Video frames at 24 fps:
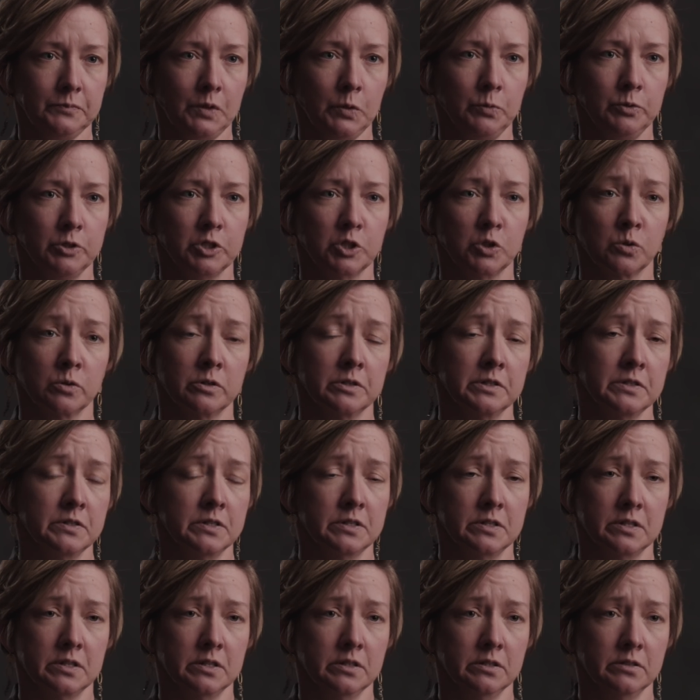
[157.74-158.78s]
which
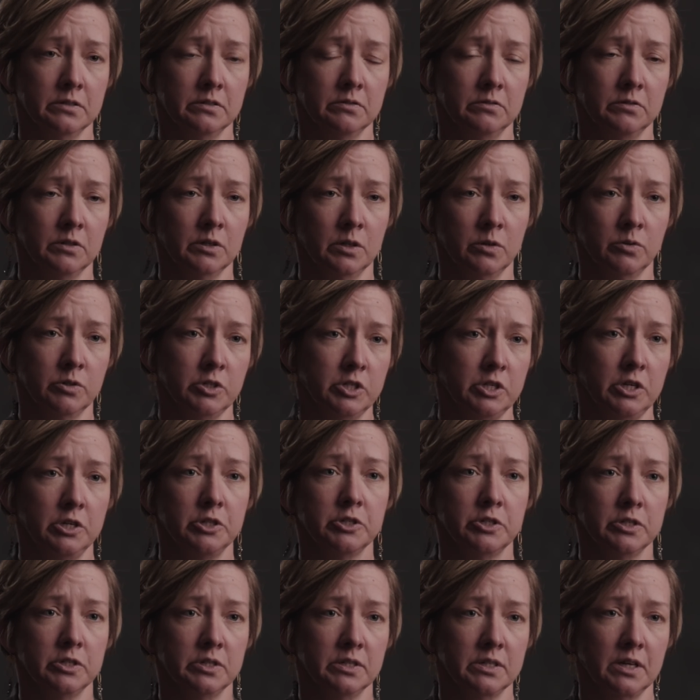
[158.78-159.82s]
shortens the
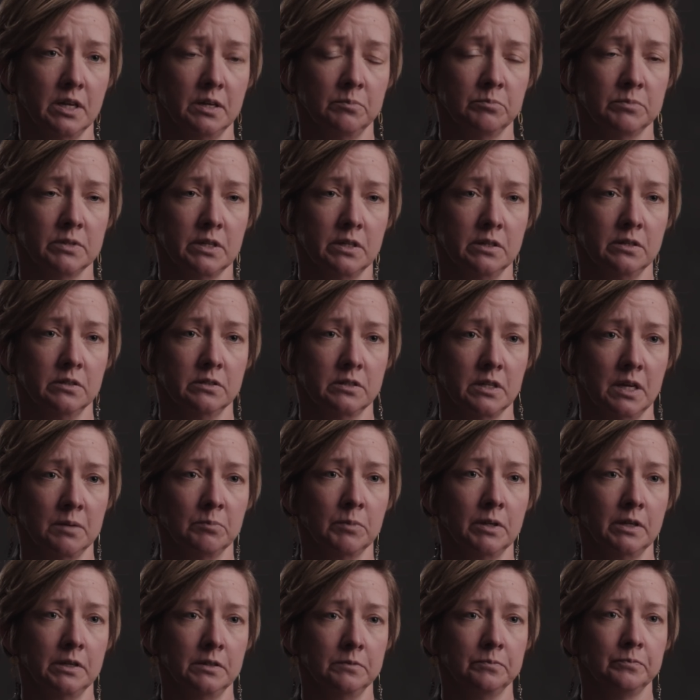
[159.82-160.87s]
negotiation
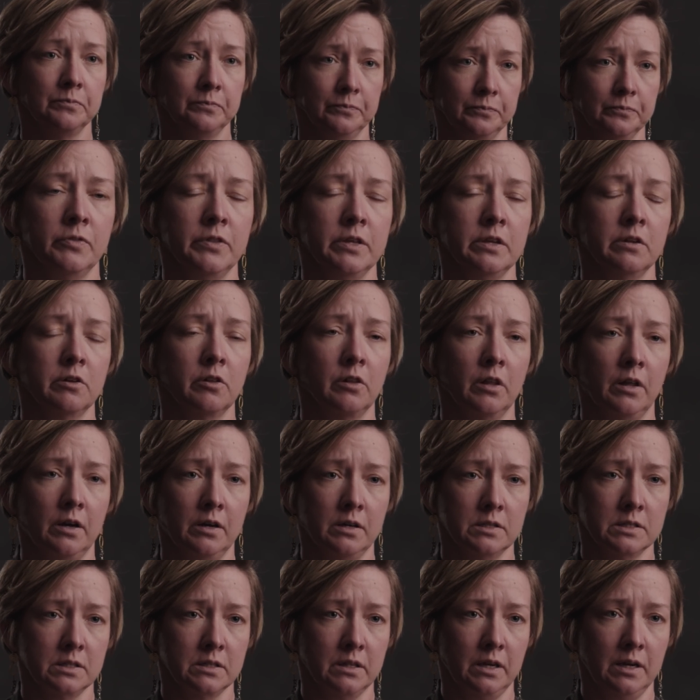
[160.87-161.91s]
timeline. The
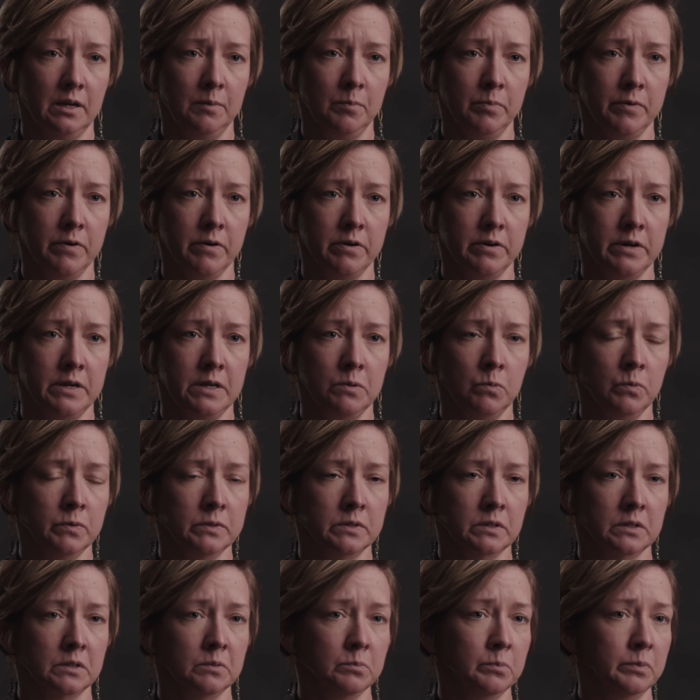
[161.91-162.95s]
clause library was
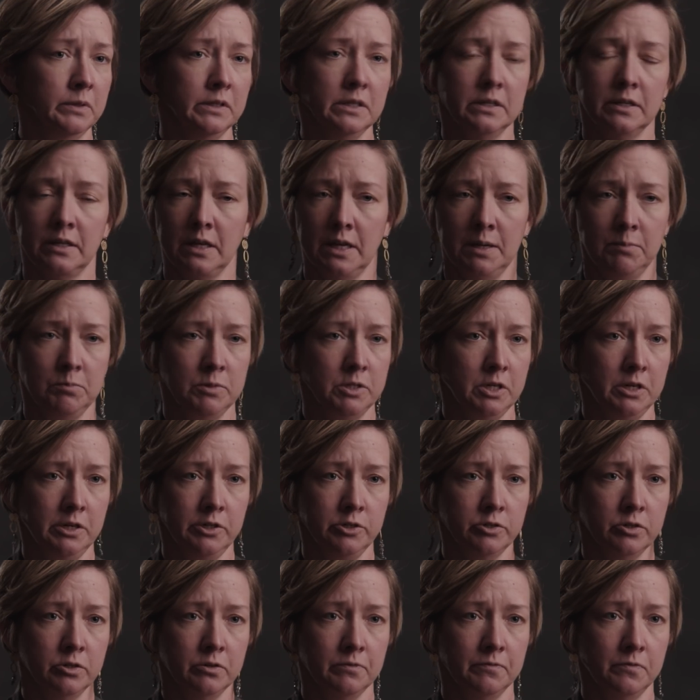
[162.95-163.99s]
a complete game
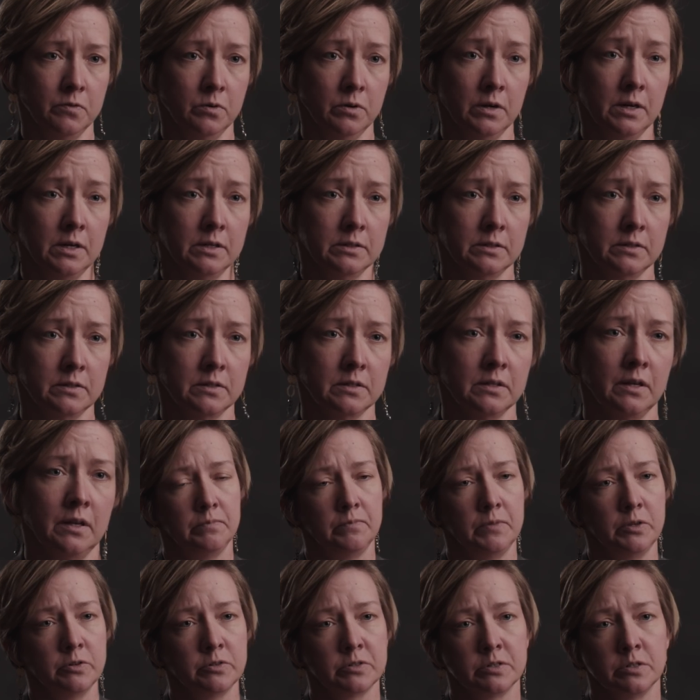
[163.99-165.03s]
changer for us.
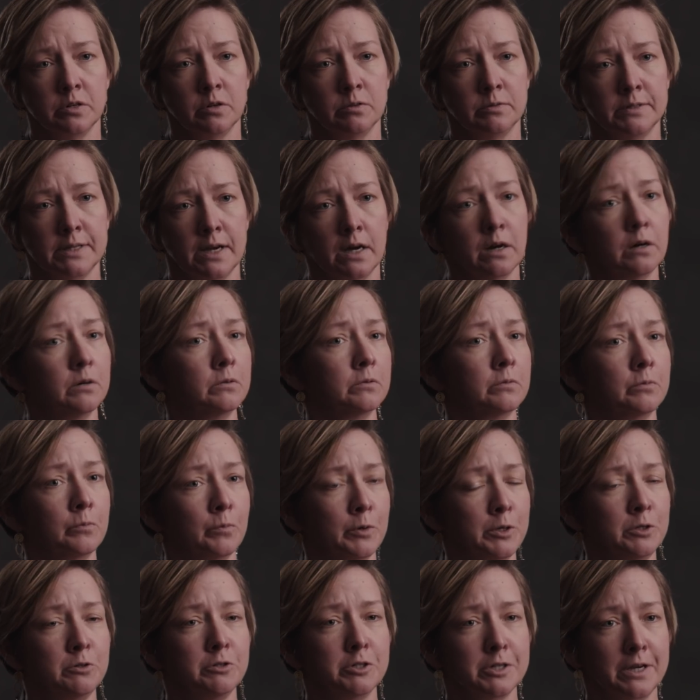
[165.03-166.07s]
There's no doubt
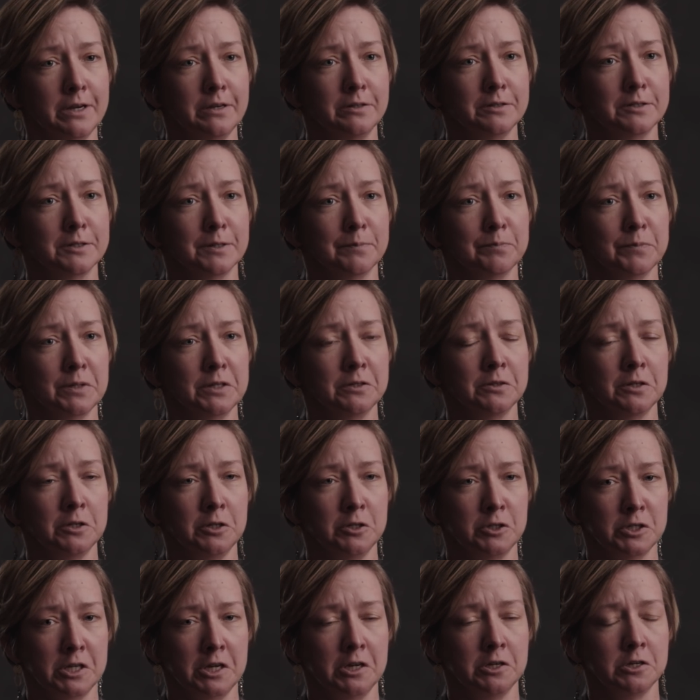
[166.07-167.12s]
when you change something that
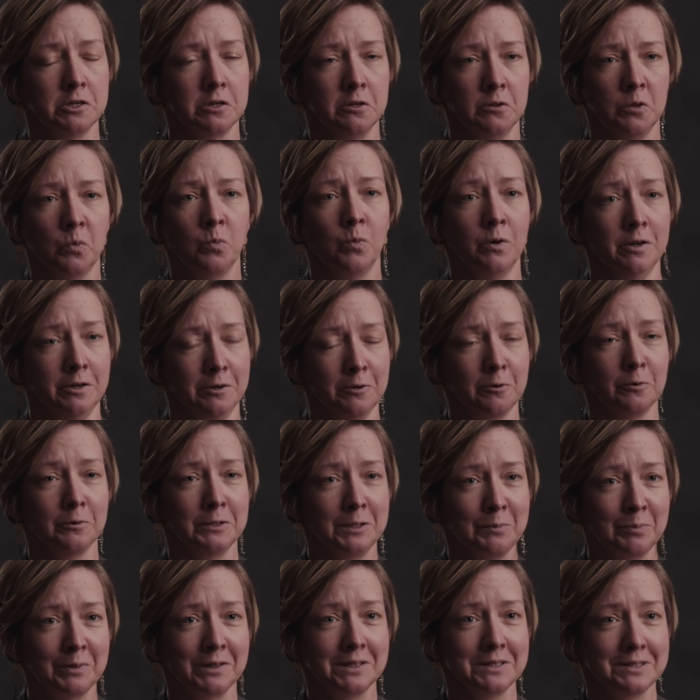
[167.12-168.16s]
you change in the one and
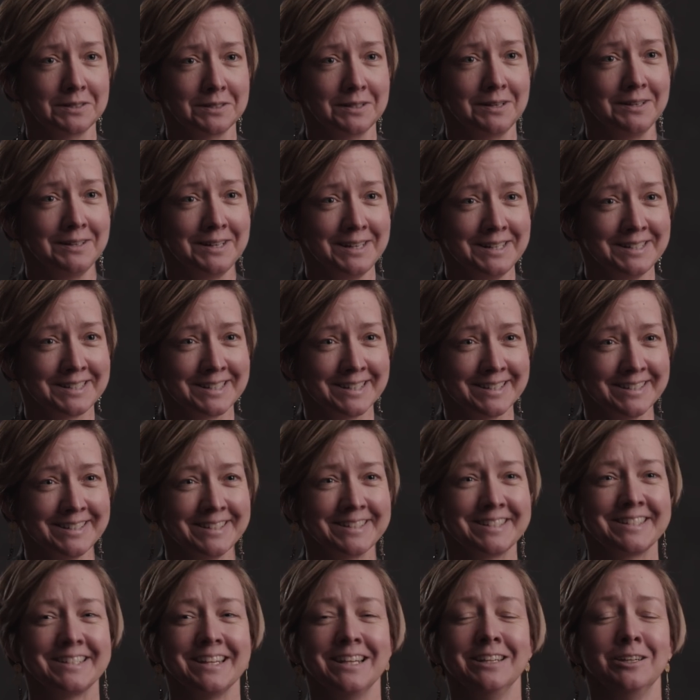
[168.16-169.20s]
only place that it
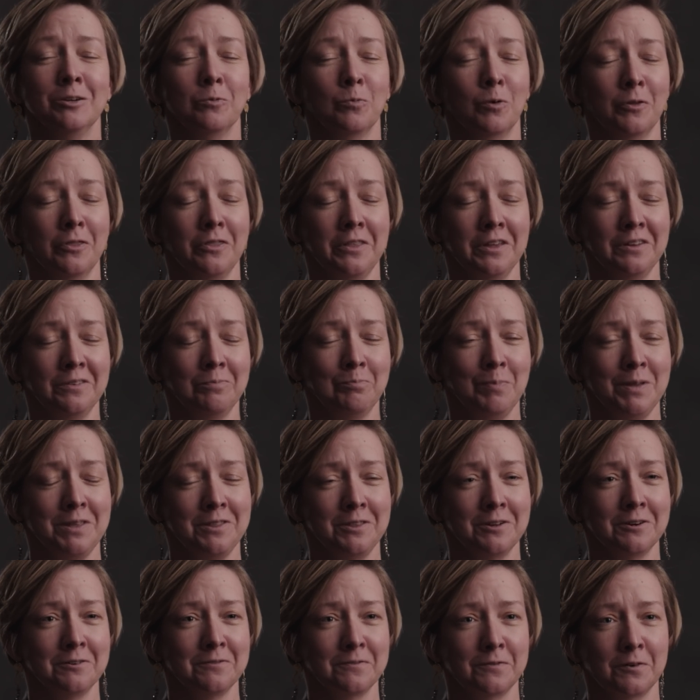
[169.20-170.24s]
exists, and it will then be
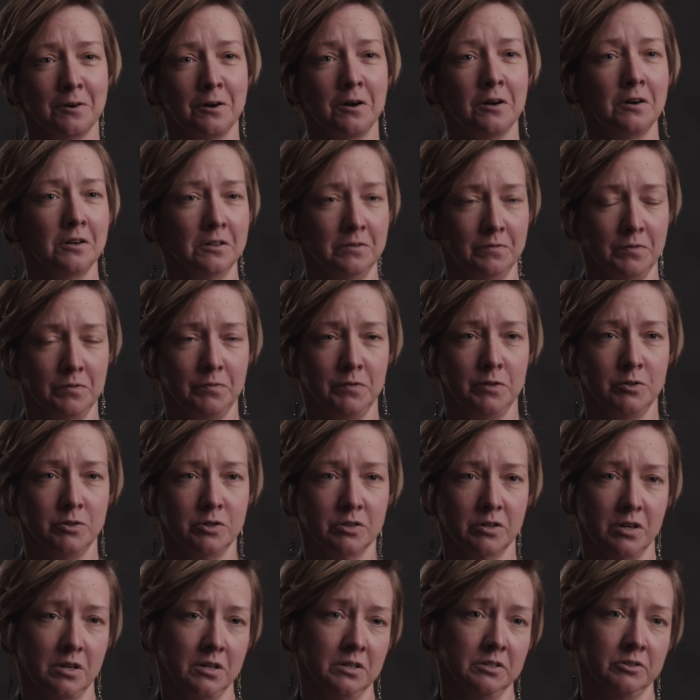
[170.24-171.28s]
there for all of the
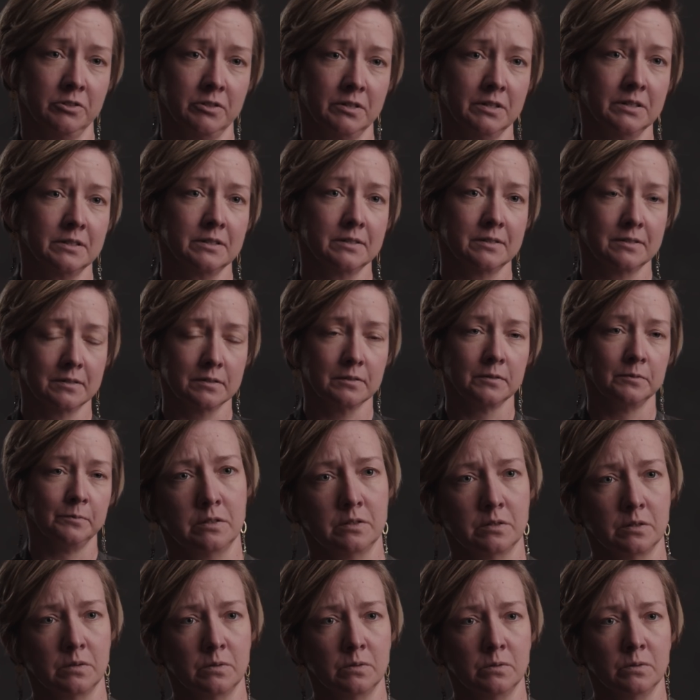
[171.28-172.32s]
future contracts.
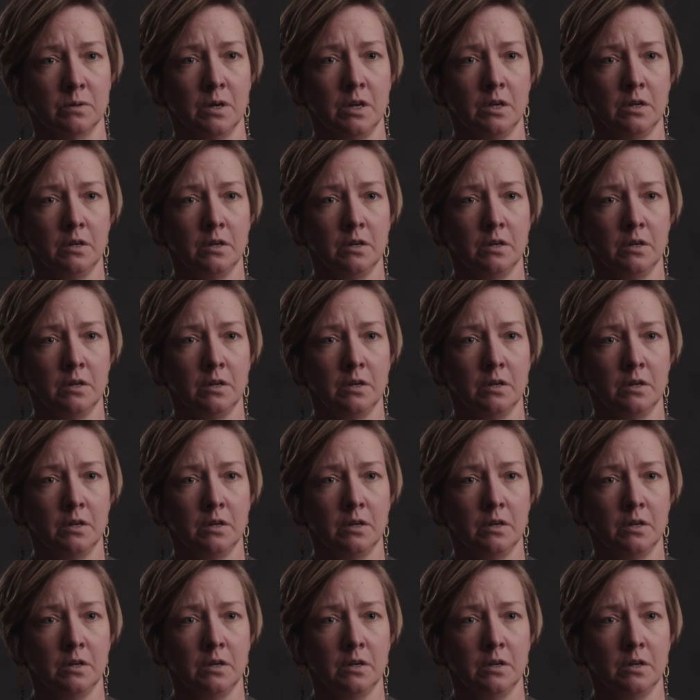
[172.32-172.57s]
So